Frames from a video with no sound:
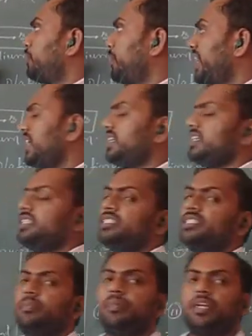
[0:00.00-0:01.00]
plate
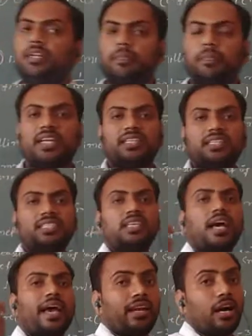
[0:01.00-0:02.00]
is metal plate is
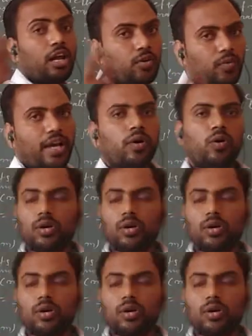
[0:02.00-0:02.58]
an alloy.